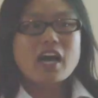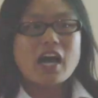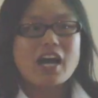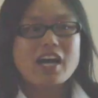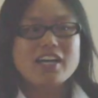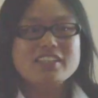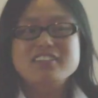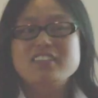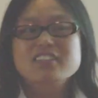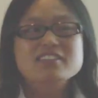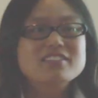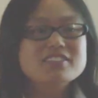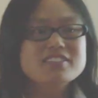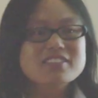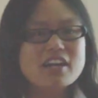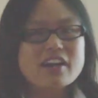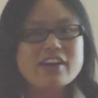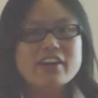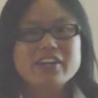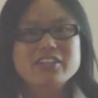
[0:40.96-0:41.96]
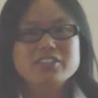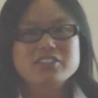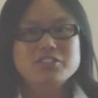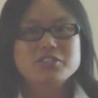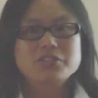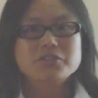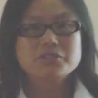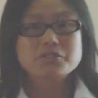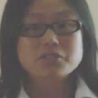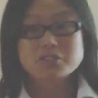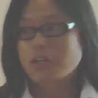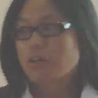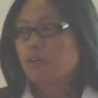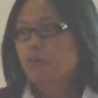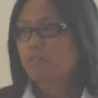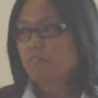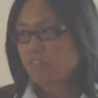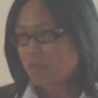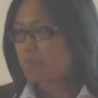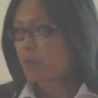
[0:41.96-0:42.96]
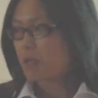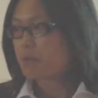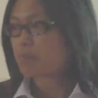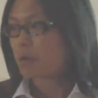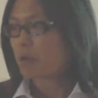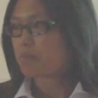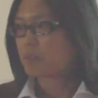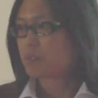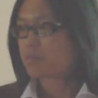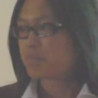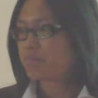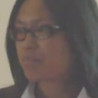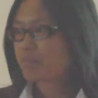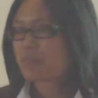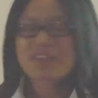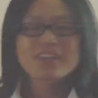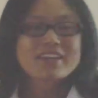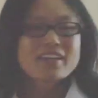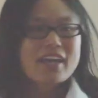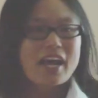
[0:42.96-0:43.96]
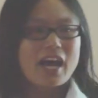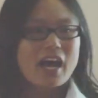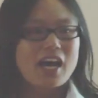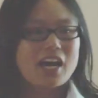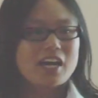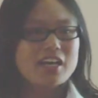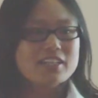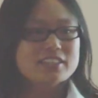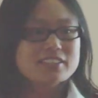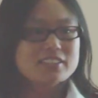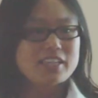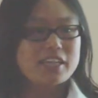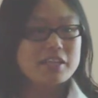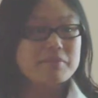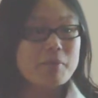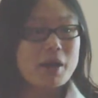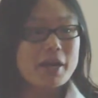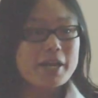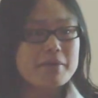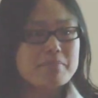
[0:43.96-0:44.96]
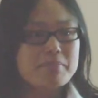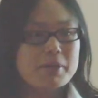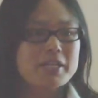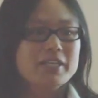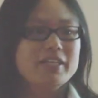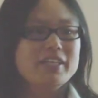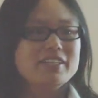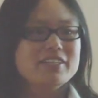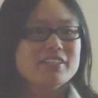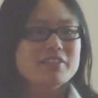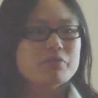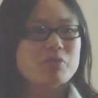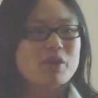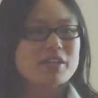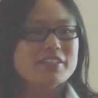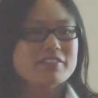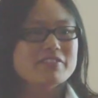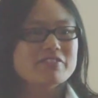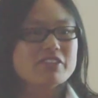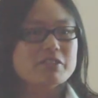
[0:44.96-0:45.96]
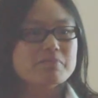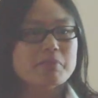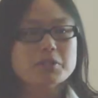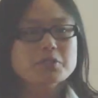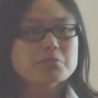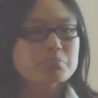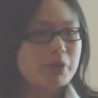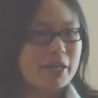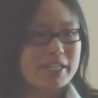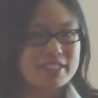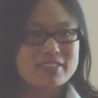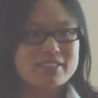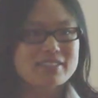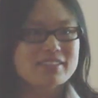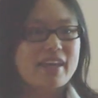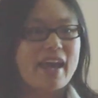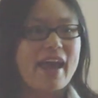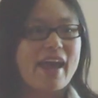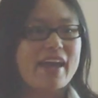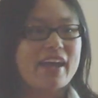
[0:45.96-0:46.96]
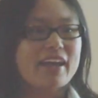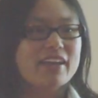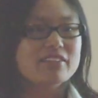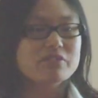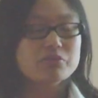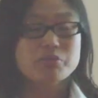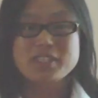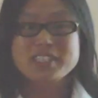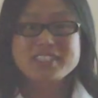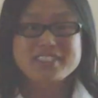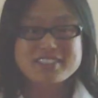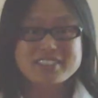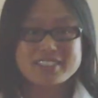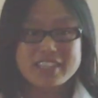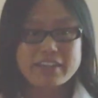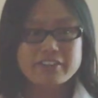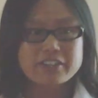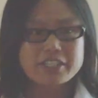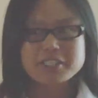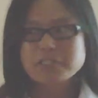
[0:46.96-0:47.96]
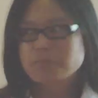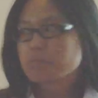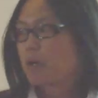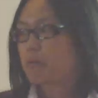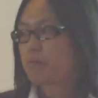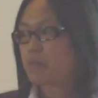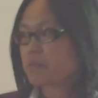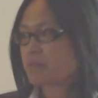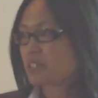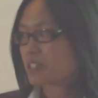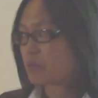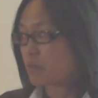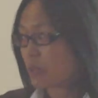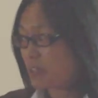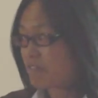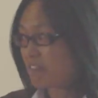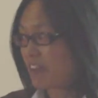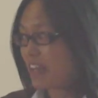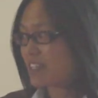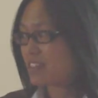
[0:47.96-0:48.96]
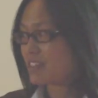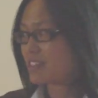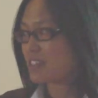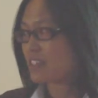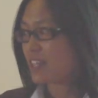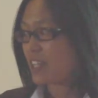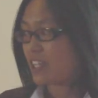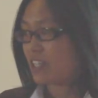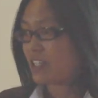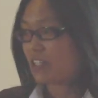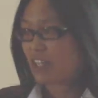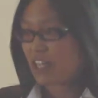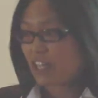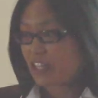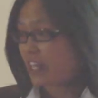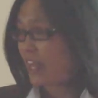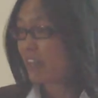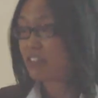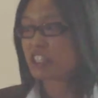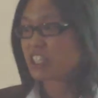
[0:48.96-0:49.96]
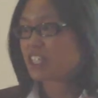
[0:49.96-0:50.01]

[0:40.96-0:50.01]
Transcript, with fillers: uh, the desire to solve a big problem. Uh, in my opinion, one of the most pressing and one of the scariest problems that we face in, in our